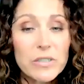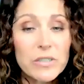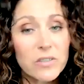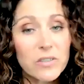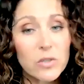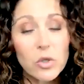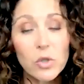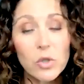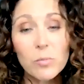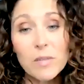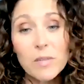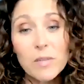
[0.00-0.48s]

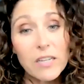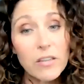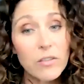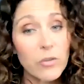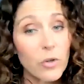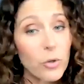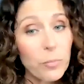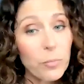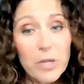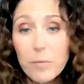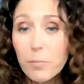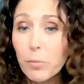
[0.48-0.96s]
assume that
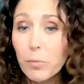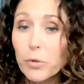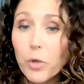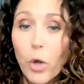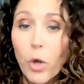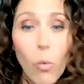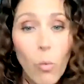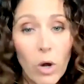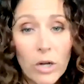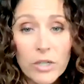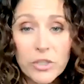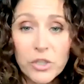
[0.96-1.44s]
either people
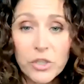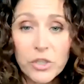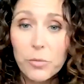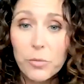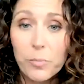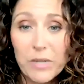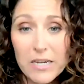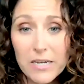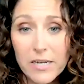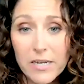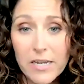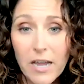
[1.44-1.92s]
don't want your
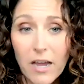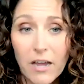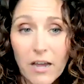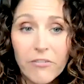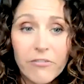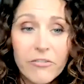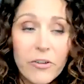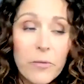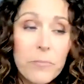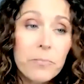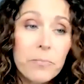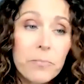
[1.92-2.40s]

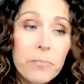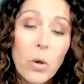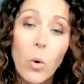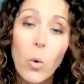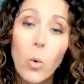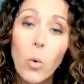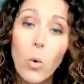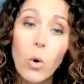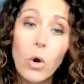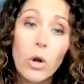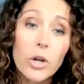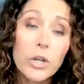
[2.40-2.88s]
PDF,
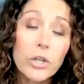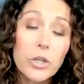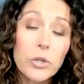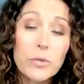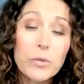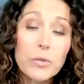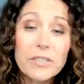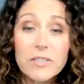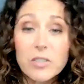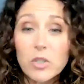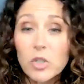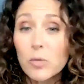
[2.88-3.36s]
or
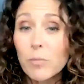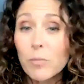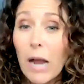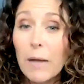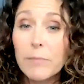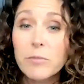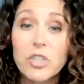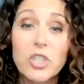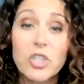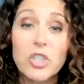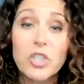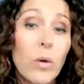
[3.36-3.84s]
you assume
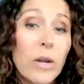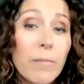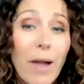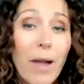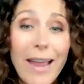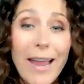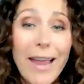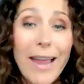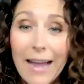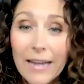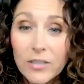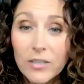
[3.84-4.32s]
I'm showing
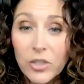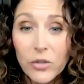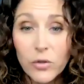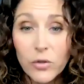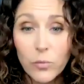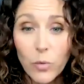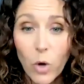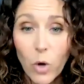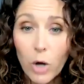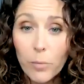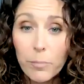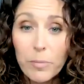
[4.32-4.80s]
my ad to
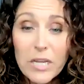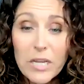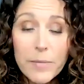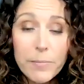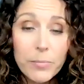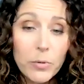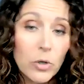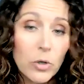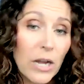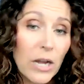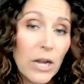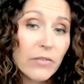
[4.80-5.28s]
the wrong
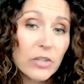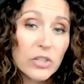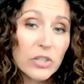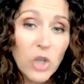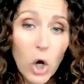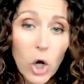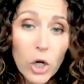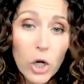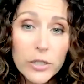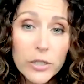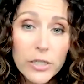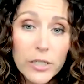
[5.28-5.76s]
people. I have a
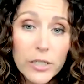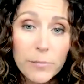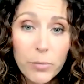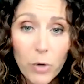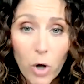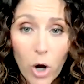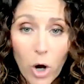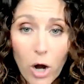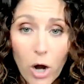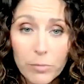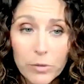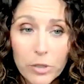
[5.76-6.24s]
targeting
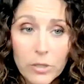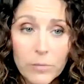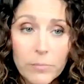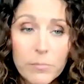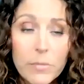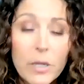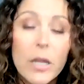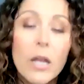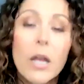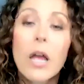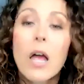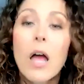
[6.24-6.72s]

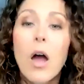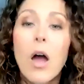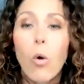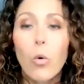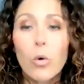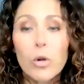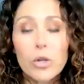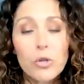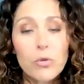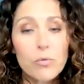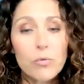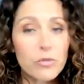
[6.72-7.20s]
problem,
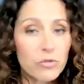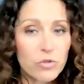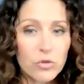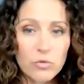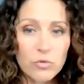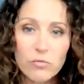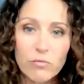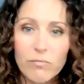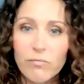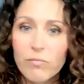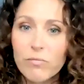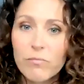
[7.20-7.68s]
or you
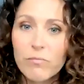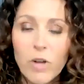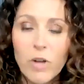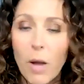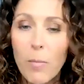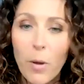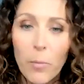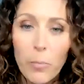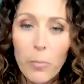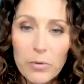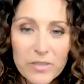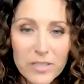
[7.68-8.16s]

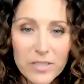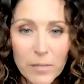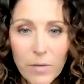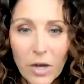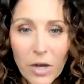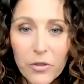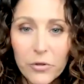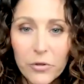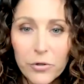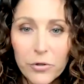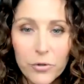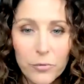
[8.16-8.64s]
come up with some
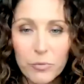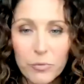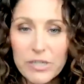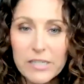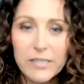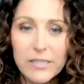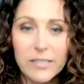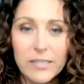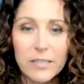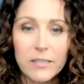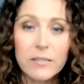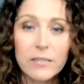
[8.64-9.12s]
other
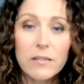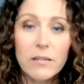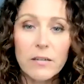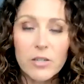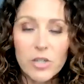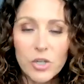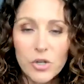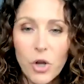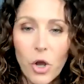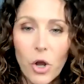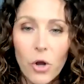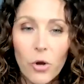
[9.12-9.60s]
reason,
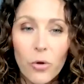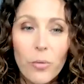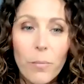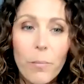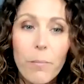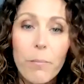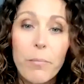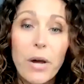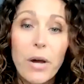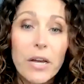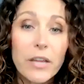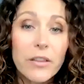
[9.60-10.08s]

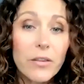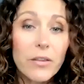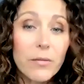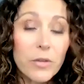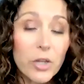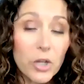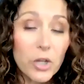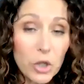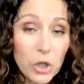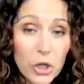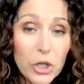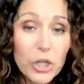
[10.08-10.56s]
but
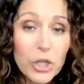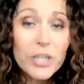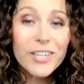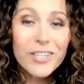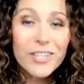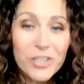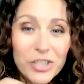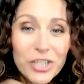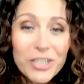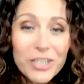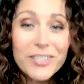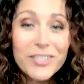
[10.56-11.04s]
it
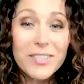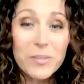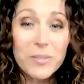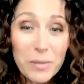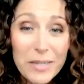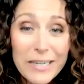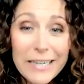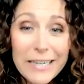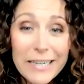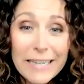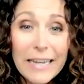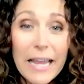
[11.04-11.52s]
could just
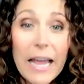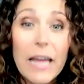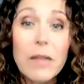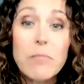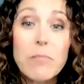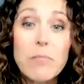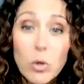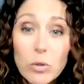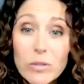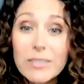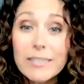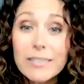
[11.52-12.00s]
be,
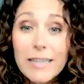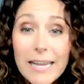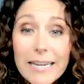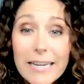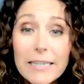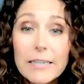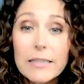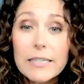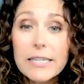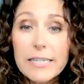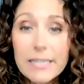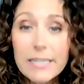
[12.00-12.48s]
and most
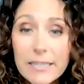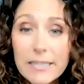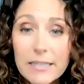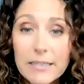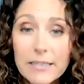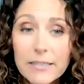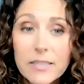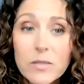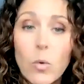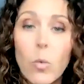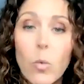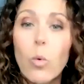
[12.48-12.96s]
likely
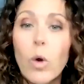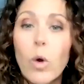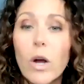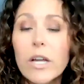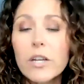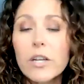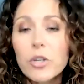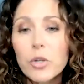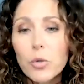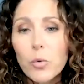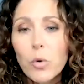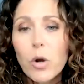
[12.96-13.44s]
is,
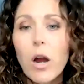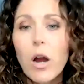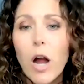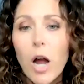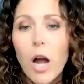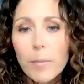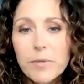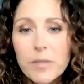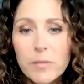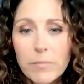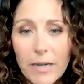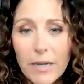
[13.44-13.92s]
what you are
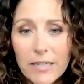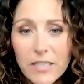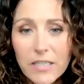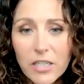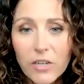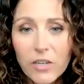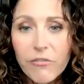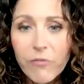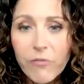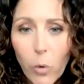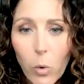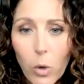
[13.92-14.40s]

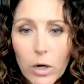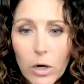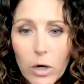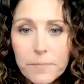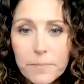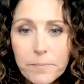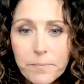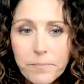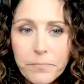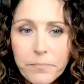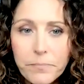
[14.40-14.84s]
optimizing for.